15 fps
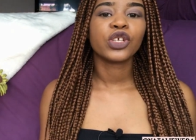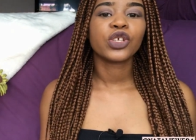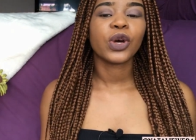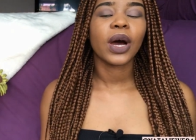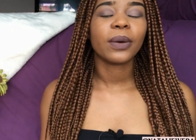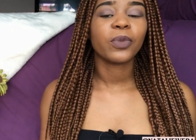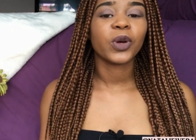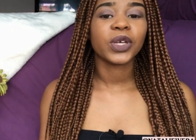
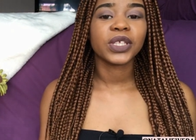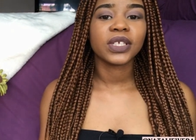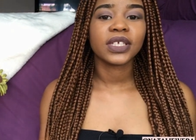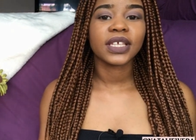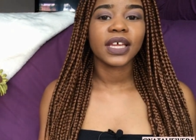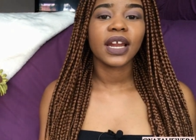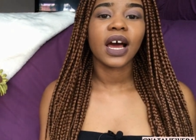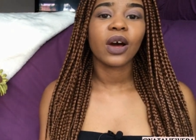So I'm going to
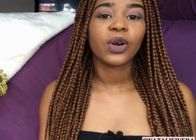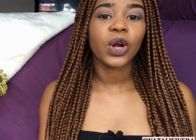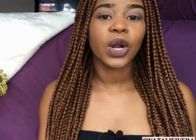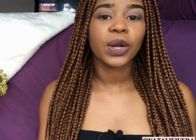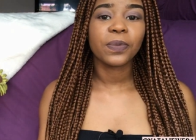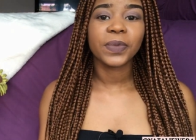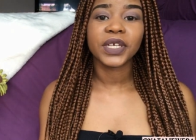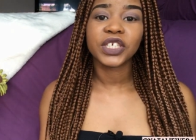set out
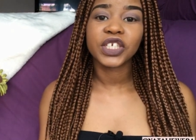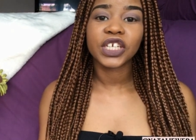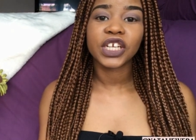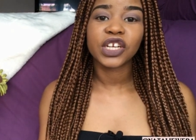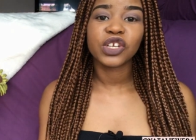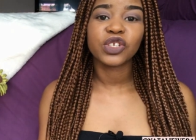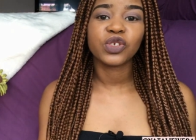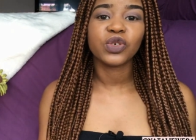on a
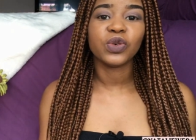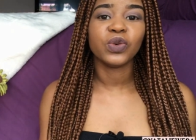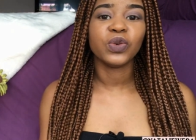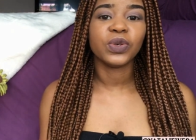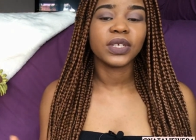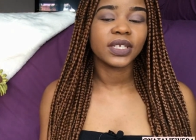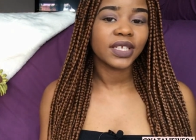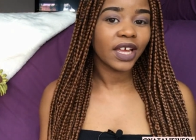mission
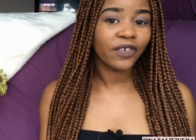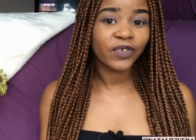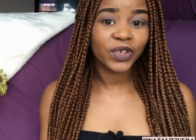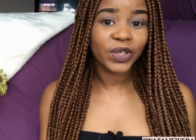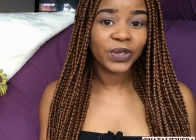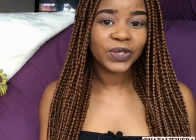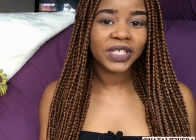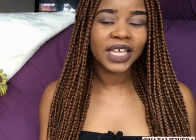to
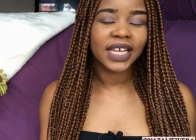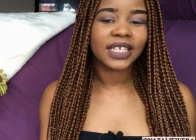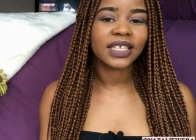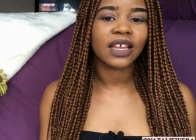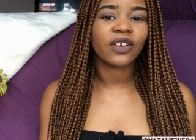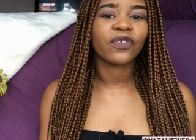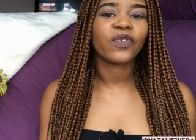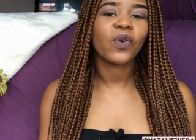discover those things
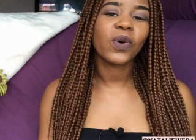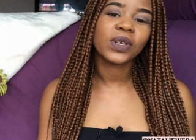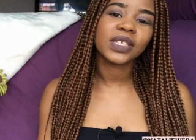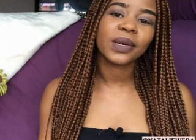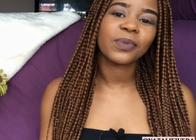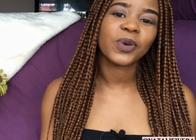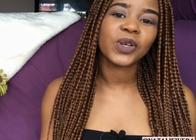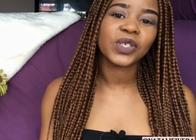and of
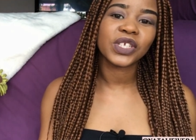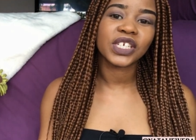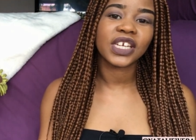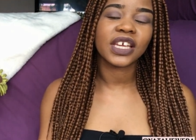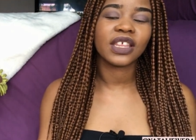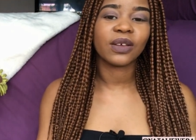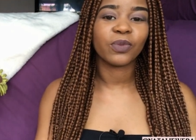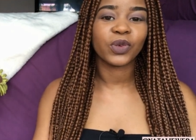course I'm going to
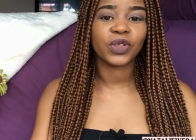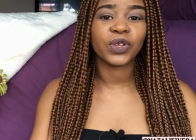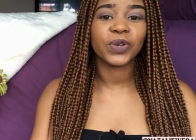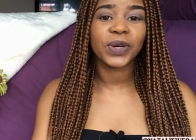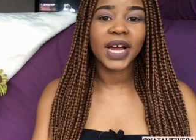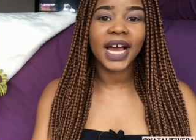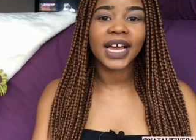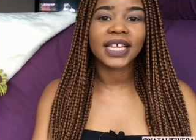share them with
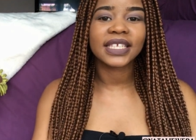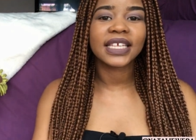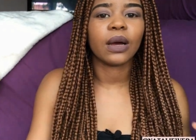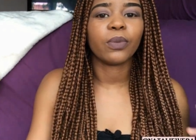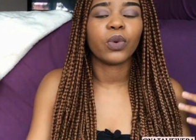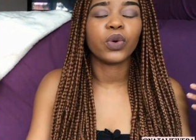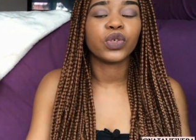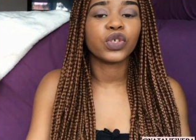you guys.
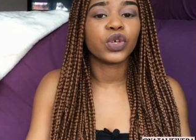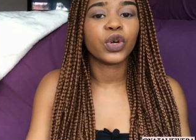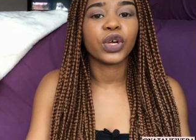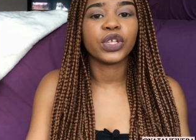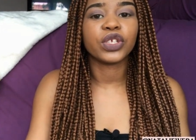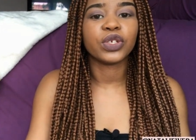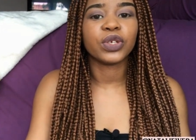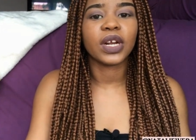I'm also
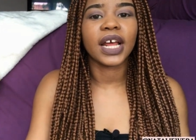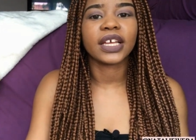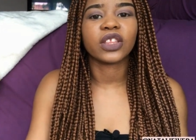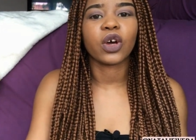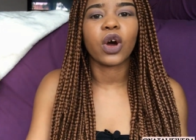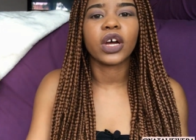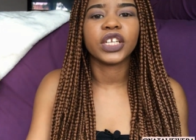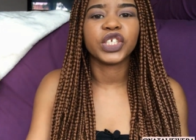going to do like
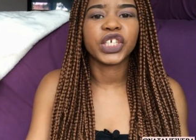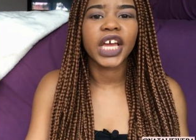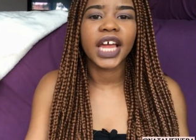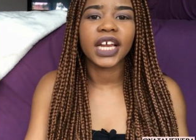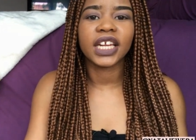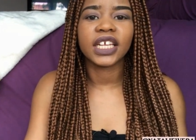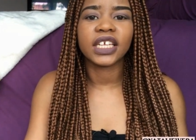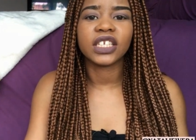the odd
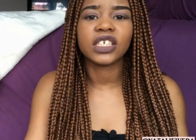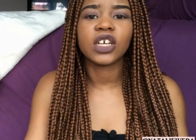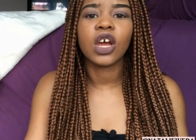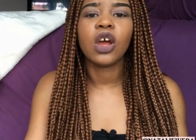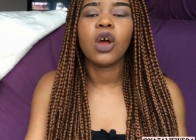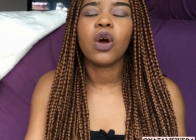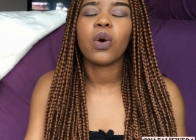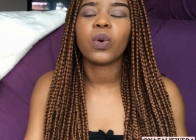challenge
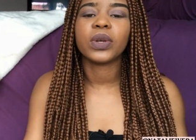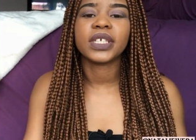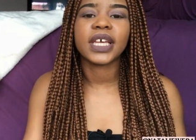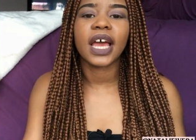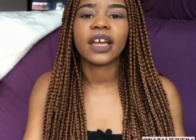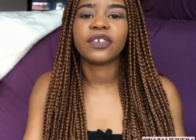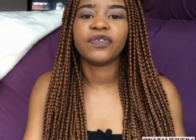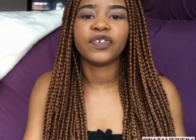or
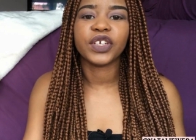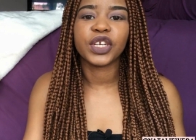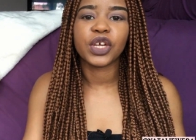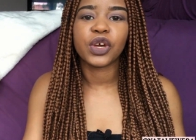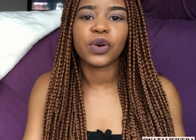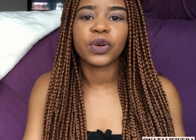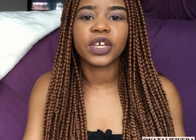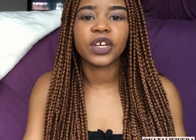tag
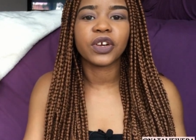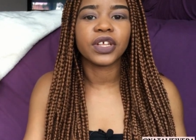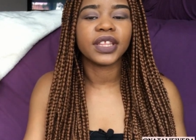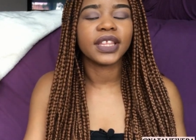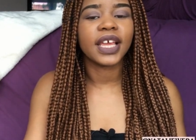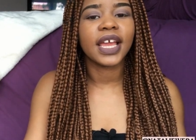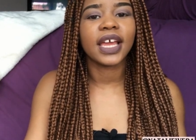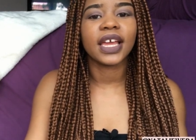video here
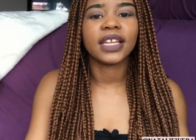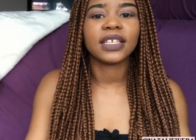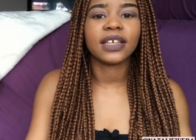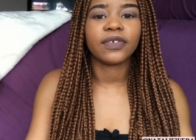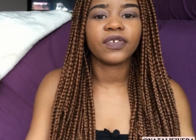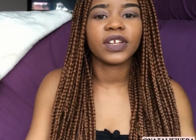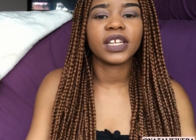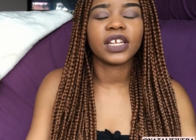and there and
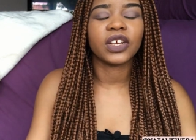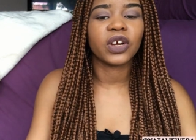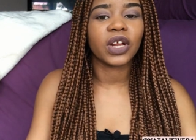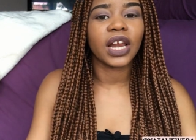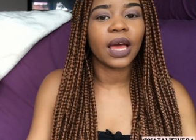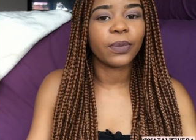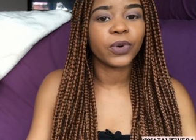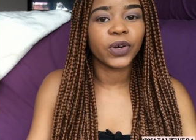definitely
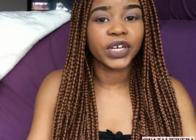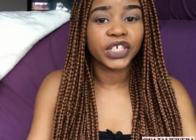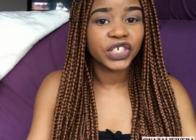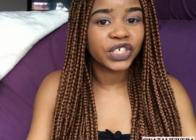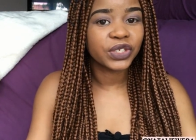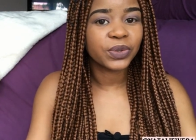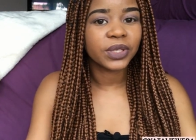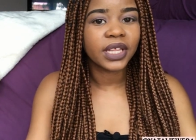
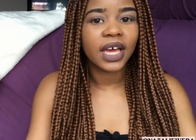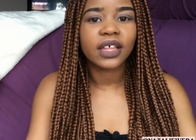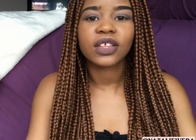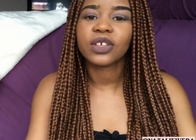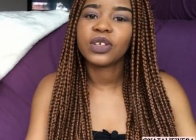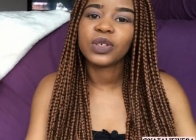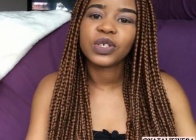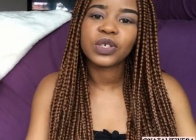collaborations with
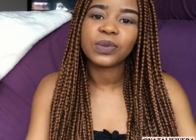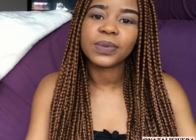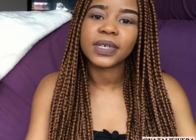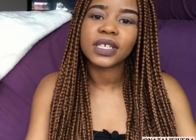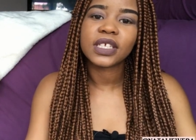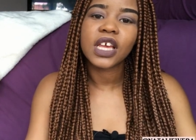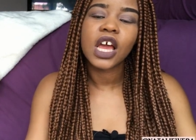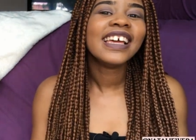other
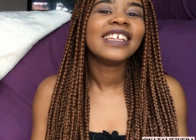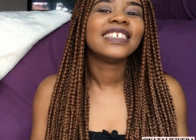YouTubers.